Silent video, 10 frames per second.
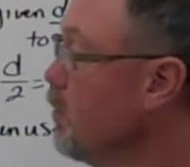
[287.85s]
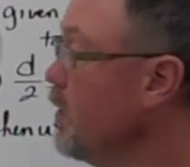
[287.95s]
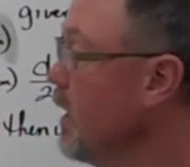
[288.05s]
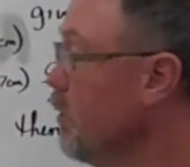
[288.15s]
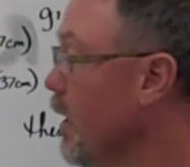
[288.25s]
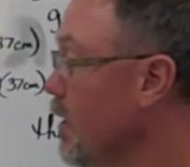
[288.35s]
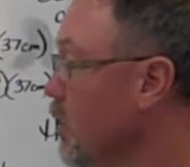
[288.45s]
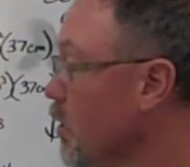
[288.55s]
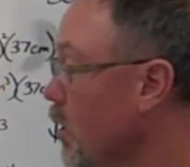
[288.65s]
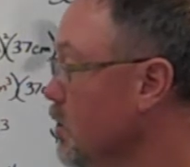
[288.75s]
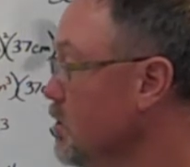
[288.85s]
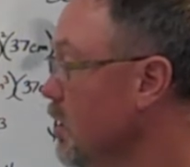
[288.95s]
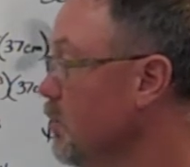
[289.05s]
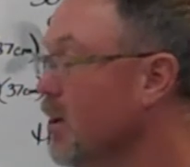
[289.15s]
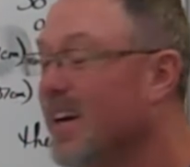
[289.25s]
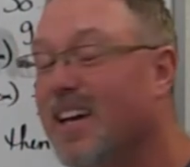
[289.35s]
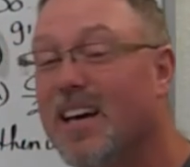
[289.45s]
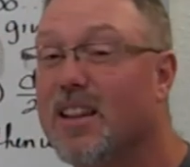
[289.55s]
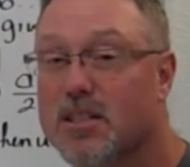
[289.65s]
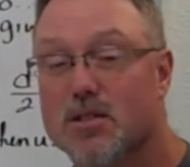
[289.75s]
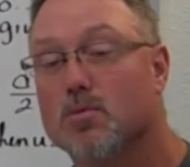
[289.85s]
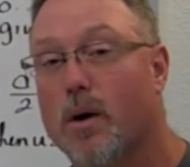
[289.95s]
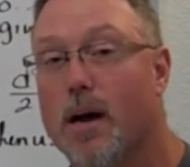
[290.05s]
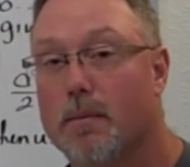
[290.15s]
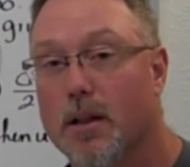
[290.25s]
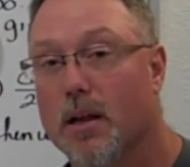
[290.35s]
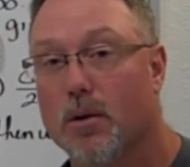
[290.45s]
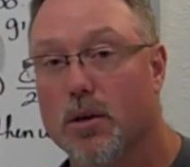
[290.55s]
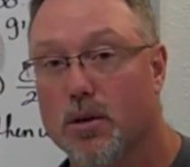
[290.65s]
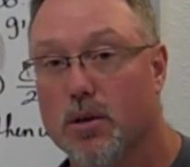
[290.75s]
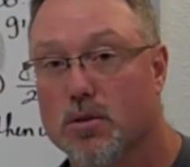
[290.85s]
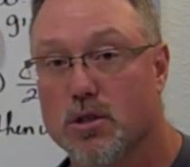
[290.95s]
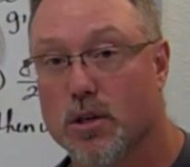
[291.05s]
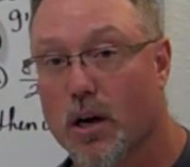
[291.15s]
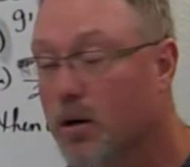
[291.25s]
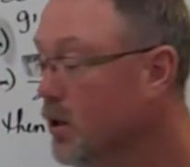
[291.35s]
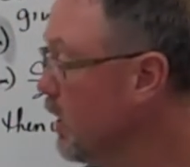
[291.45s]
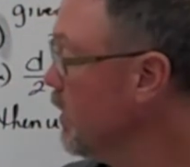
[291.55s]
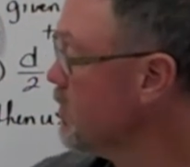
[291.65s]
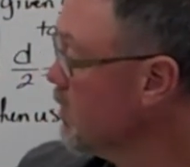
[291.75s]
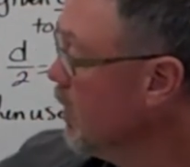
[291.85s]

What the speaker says: with a rather large number. Again, this is why I'm allowing you to use your calculators.